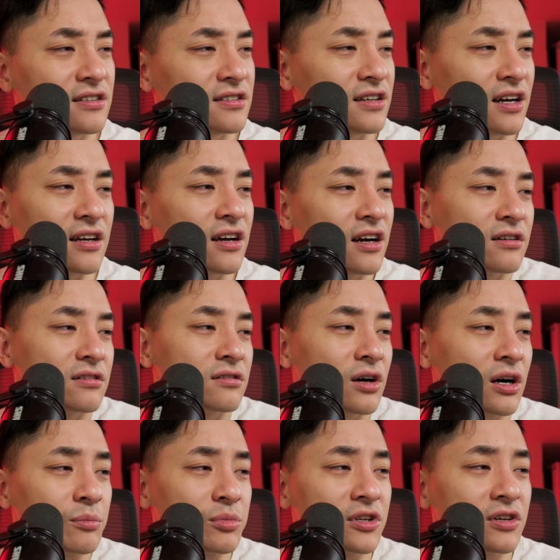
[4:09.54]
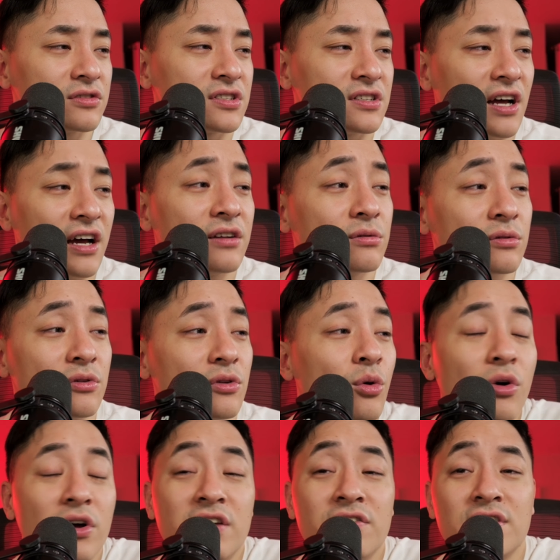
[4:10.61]
I don't know how to pronounce it. I don't
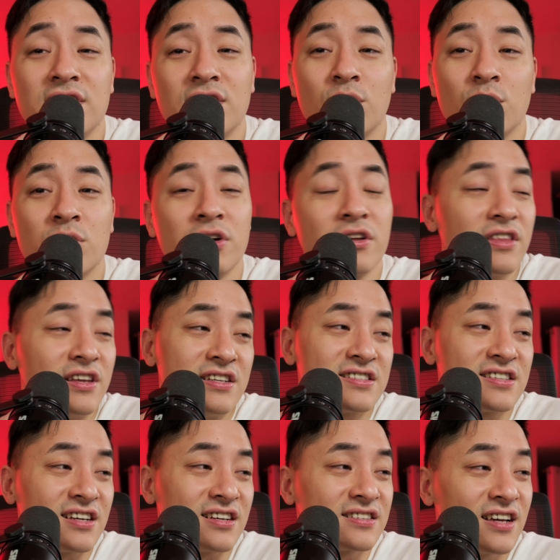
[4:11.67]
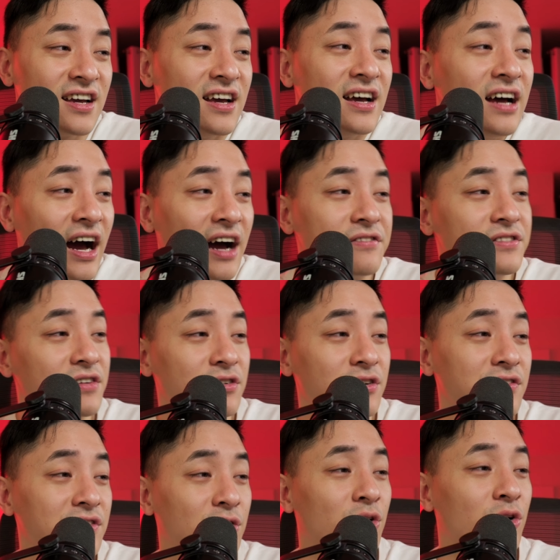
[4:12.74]
even know these things. I've never
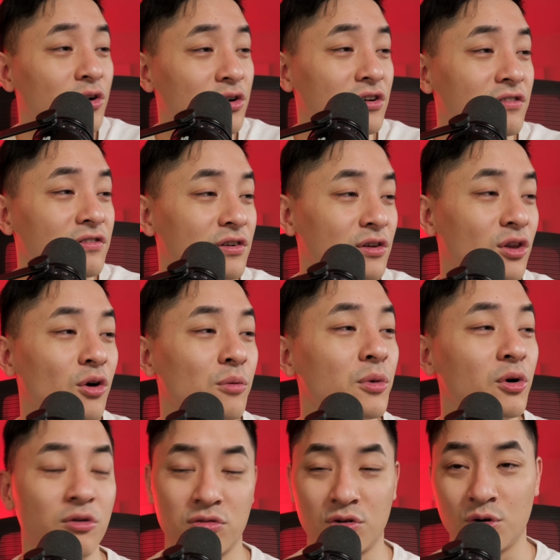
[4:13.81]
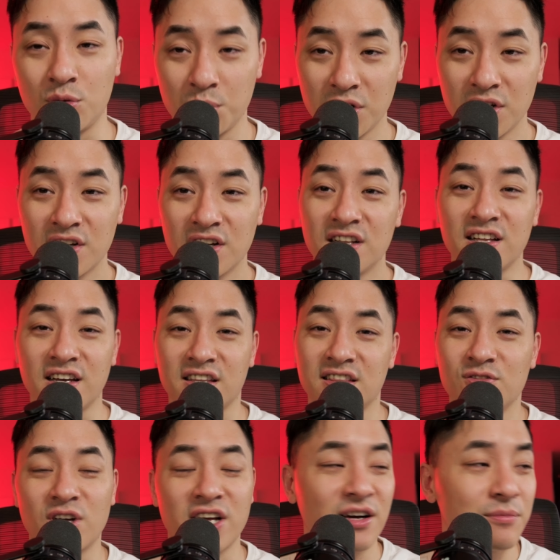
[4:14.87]
even heard of Lomochrome.
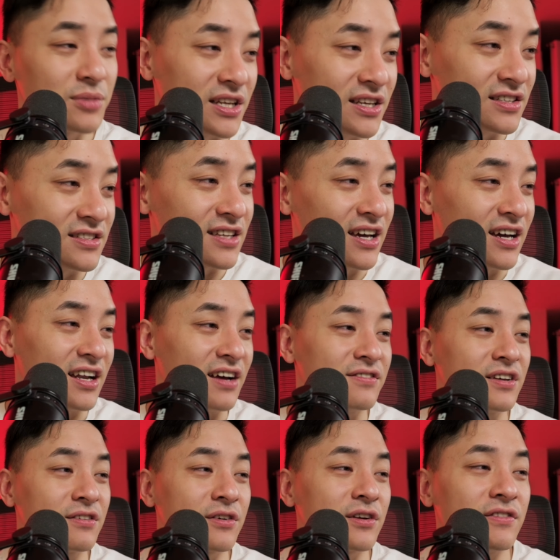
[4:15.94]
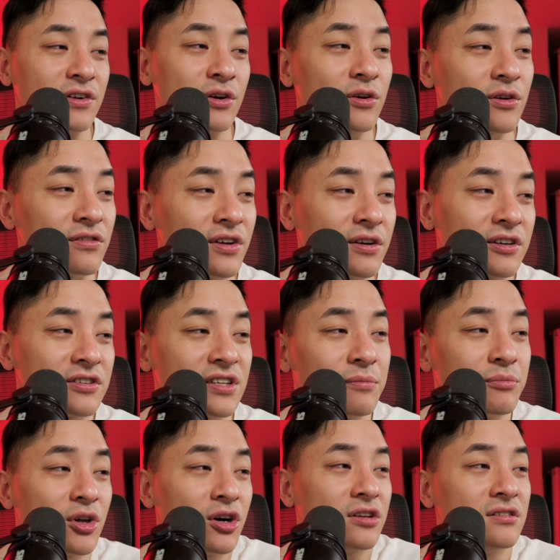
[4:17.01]
What company is that? I've never even heard of it because
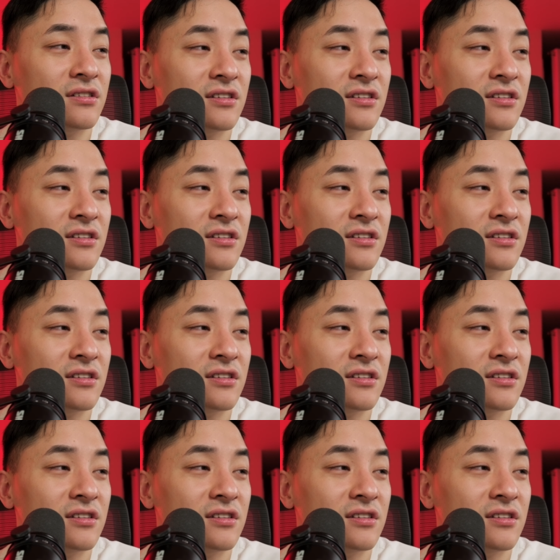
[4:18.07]
I'm not